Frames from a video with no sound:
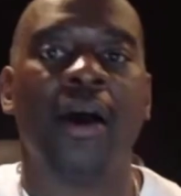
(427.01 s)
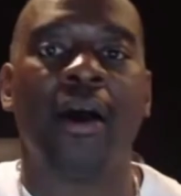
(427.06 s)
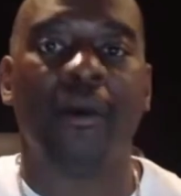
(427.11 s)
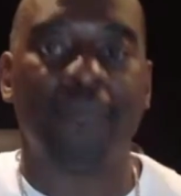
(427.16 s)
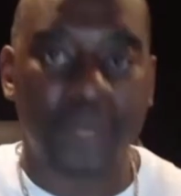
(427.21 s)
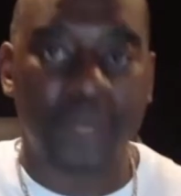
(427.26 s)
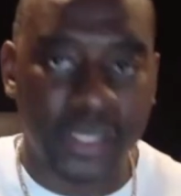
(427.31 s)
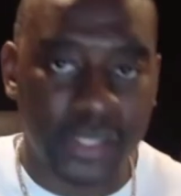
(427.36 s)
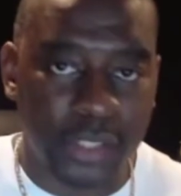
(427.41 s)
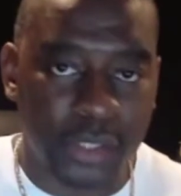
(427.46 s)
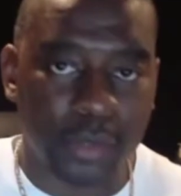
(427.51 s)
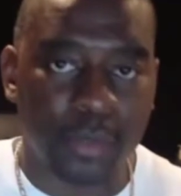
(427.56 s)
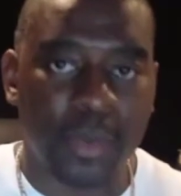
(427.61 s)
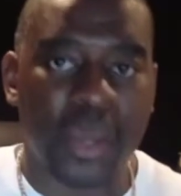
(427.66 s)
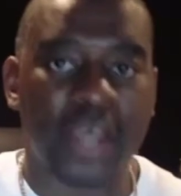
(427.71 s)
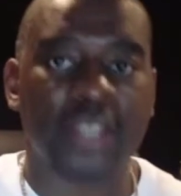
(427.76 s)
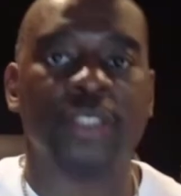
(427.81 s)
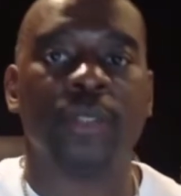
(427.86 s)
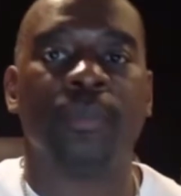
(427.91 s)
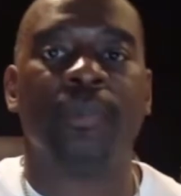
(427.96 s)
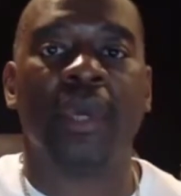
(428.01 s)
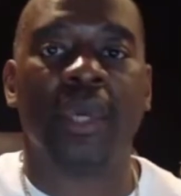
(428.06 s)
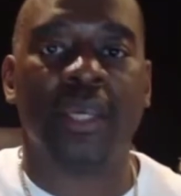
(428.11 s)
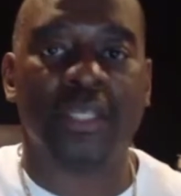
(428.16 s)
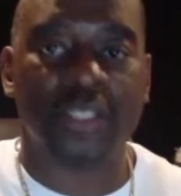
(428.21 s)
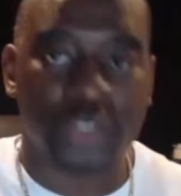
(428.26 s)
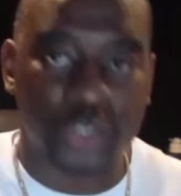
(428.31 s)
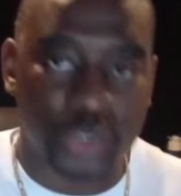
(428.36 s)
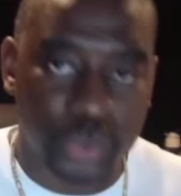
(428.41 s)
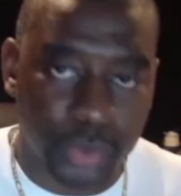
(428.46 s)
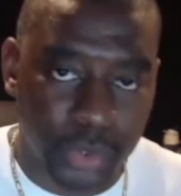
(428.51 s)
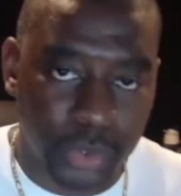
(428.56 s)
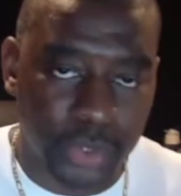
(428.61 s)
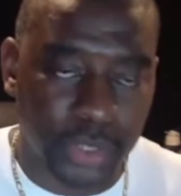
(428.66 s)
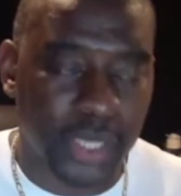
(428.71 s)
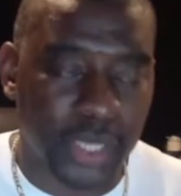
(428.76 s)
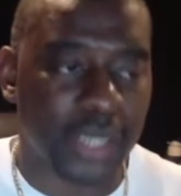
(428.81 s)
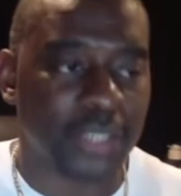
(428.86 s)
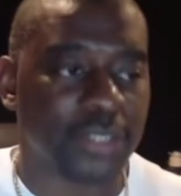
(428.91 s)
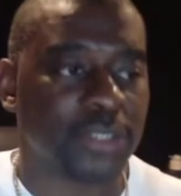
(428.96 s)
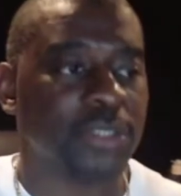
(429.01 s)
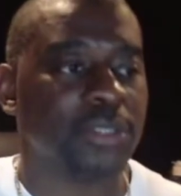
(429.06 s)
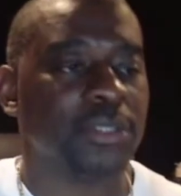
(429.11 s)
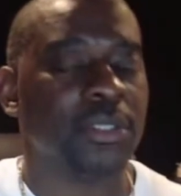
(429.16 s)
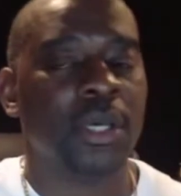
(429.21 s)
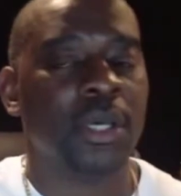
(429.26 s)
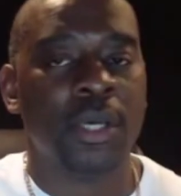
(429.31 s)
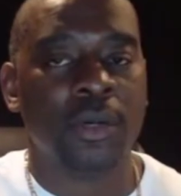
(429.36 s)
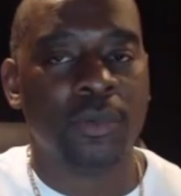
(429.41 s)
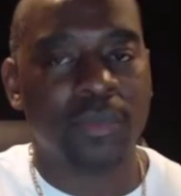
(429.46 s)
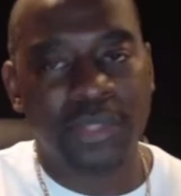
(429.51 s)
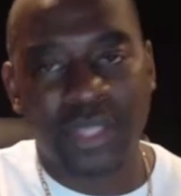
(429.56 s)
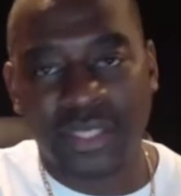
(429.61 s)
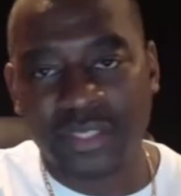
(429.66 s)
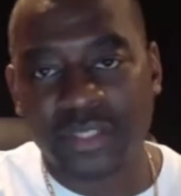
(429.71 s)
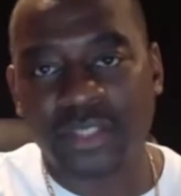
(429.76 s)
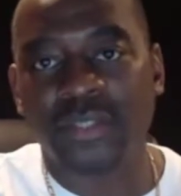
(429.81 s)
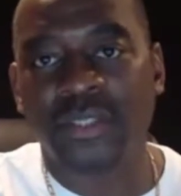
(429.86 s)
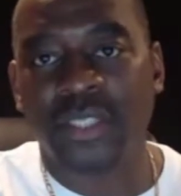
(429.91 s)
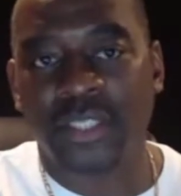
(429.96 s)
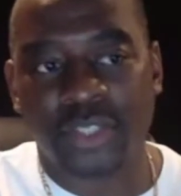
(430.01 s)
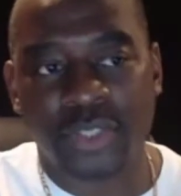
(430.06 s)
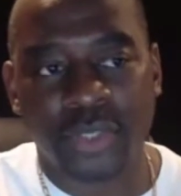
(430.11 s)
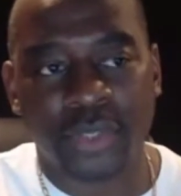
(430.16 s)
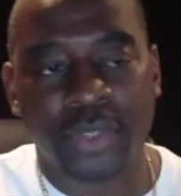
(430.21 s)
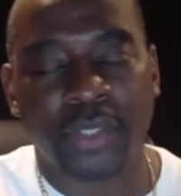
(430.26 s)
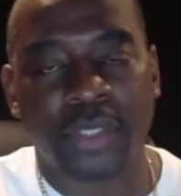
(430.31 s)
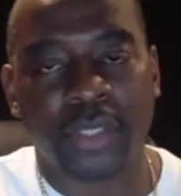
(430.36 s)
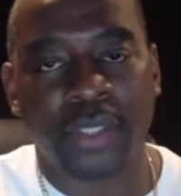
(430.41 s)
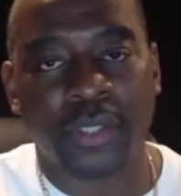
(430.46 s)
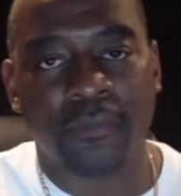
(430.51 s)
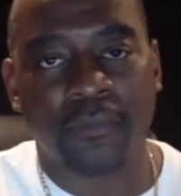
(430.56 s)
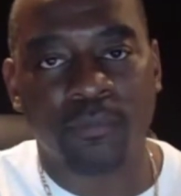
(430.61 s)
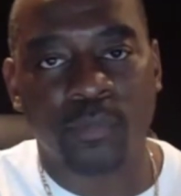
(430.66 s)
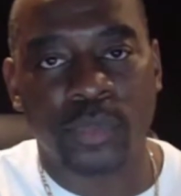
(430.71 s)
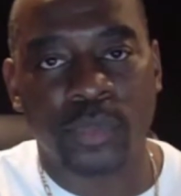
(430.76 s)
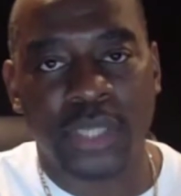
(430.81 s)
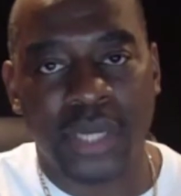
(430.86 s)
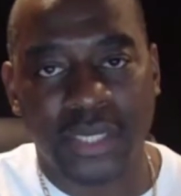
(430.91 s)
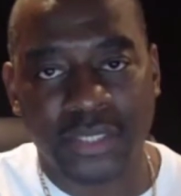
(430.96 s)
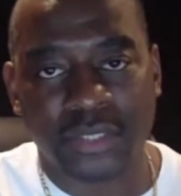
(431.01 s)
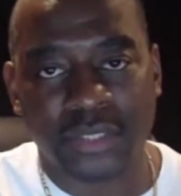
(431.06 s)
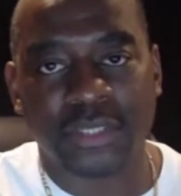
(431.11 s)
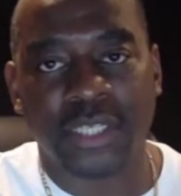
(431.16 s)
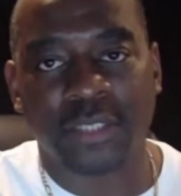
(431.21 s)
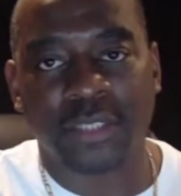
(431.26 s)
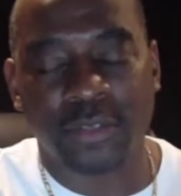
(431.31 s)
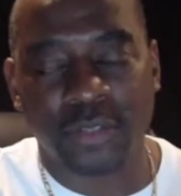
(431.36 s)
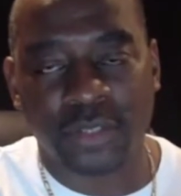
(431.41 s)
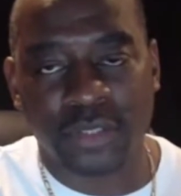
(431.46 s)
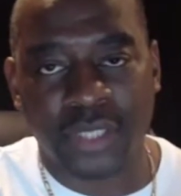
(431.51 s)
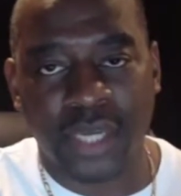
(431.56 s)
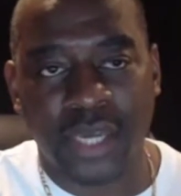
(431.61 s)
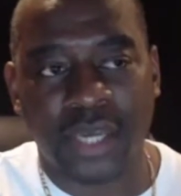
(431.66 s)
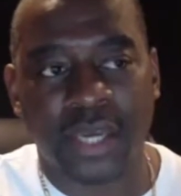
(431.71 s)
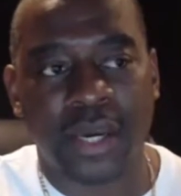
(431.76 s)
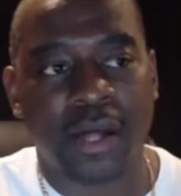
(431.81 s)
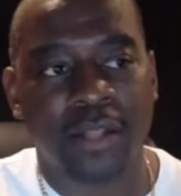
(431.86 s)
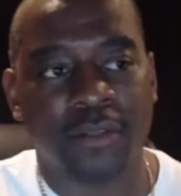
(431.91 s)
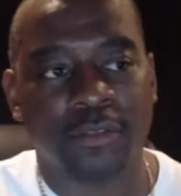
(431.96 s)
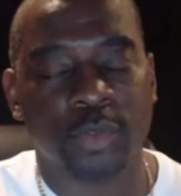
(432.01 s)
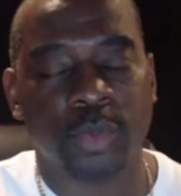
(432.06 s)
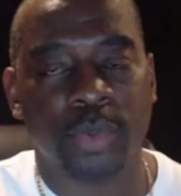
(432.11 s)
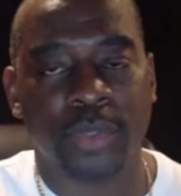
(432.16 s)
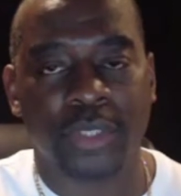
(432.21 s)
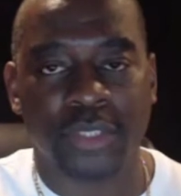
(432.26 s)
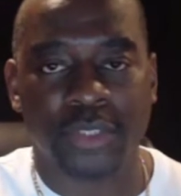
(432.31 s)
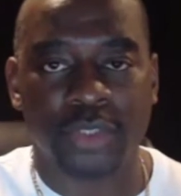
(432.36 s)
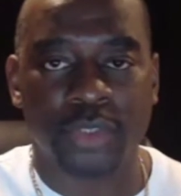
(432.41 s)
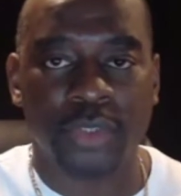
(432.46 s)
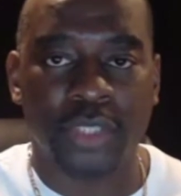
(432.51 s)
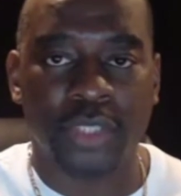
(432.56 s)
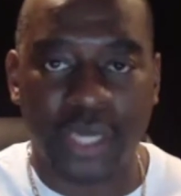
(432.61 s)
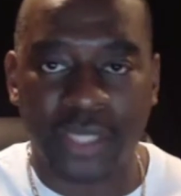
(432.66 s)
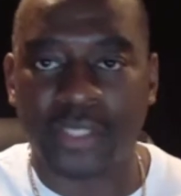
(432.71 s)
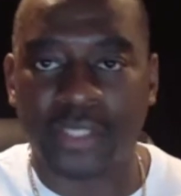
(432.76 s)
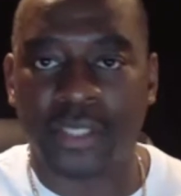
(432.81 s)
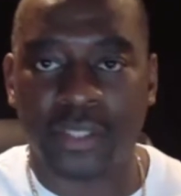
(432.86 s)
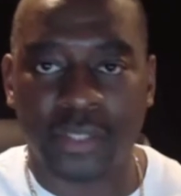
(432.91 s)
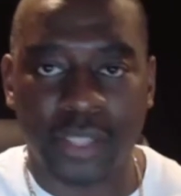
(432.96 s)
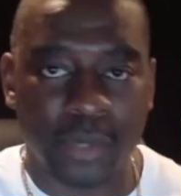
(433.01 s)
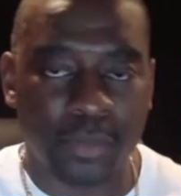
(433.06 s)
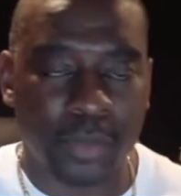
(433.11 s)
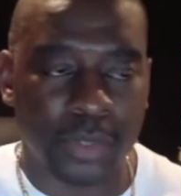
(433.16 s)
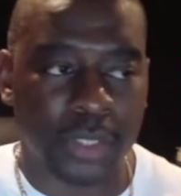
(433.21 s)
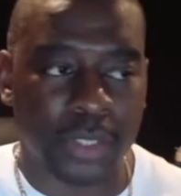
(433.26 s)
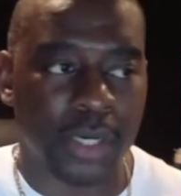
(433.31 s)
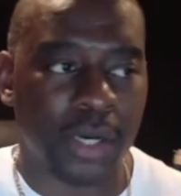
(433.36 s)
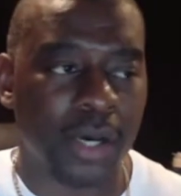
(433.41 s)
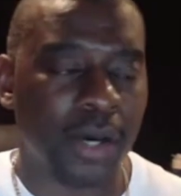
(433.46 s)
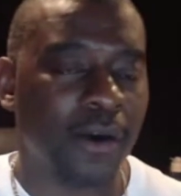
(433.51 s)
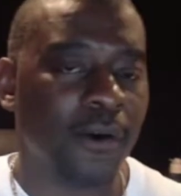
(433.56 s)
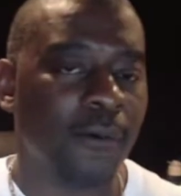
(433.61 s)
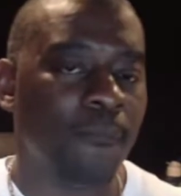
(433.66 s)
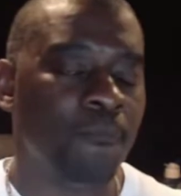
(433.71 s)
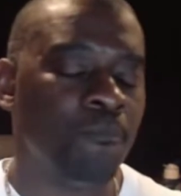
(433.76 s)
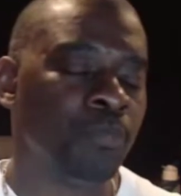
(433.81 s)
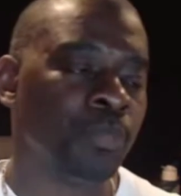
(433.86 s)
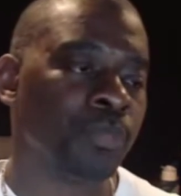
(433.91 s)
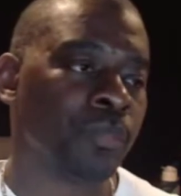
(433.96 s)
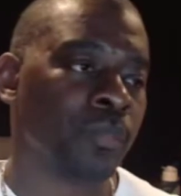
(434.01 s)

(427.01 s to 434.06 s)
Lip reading: updating the master page, ensuring the content, well, not necessarily the content types and site columns, because you kind of get that with the hub.